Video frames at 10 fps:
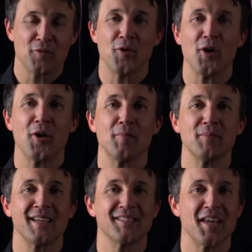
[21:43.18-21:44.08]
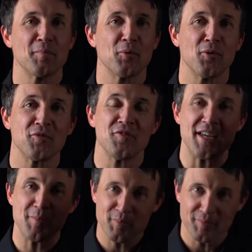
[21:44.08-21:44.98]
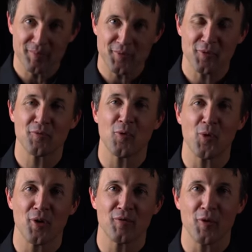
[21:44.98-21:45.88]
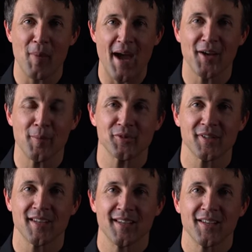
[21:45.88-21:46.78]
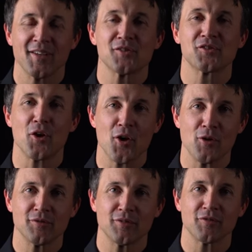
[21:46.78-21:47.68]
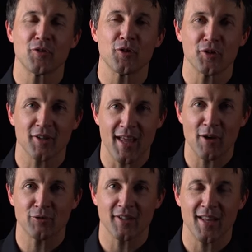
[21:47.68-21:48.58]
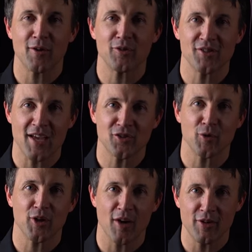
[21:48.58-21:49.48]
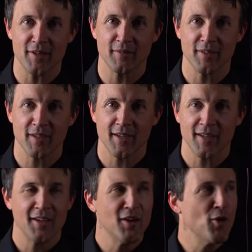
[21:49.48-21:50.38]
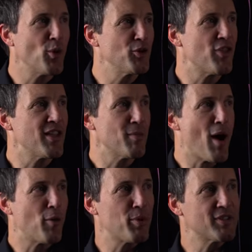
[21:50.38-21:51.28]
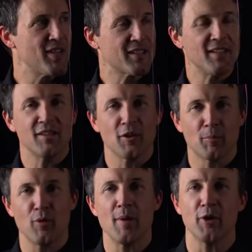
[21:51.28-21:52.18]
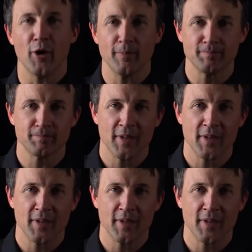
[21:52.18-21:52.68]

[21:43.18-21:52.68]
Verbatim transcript: from example, Veeam for, for backups, Zerto for cloud-to-cloud -cloud disaster recovery. When you think about protecting the perimeter,